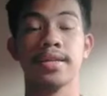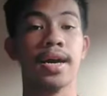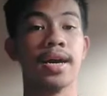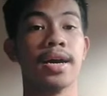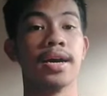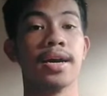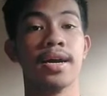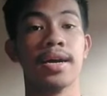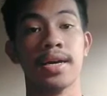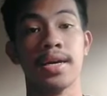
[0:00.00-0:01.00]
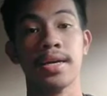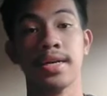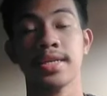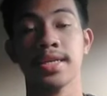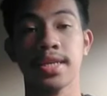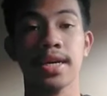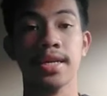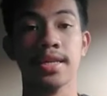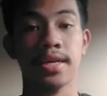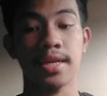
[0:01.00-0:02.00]
the
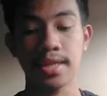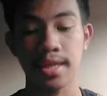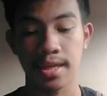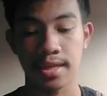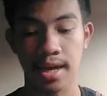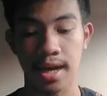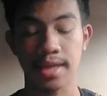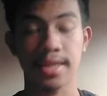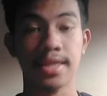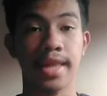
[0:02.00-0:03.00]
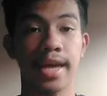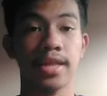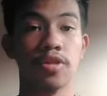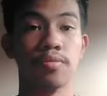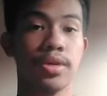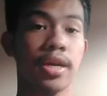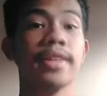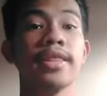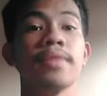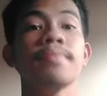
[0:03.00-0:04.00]
second is the state
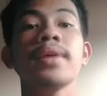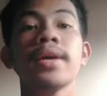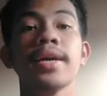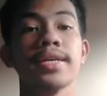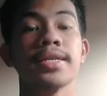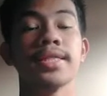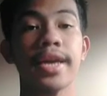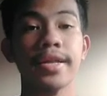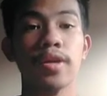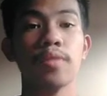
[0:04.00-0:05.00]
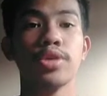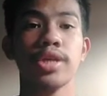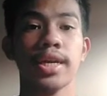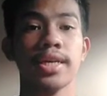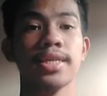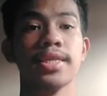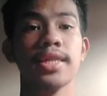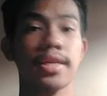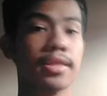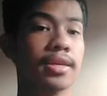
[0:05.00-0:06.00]
objective. State objective is
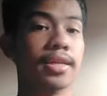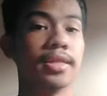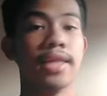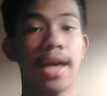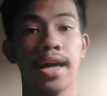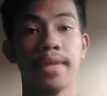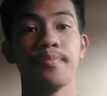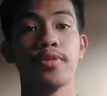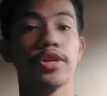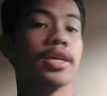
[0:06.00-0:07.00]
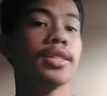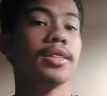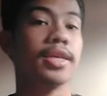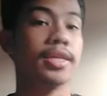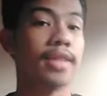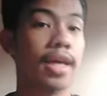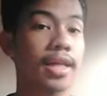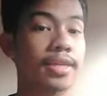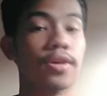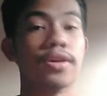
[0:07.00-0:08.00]
stated the important
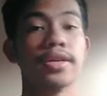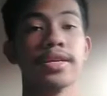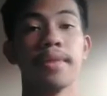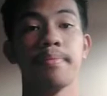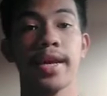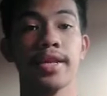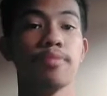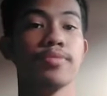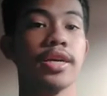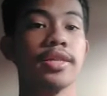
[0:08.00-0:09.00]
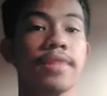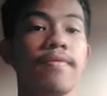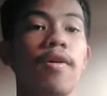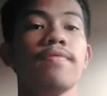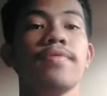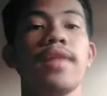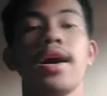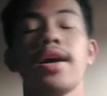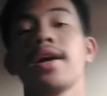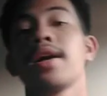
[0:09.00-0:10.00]
details or the main objective of
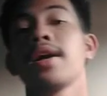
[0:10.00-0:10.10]
the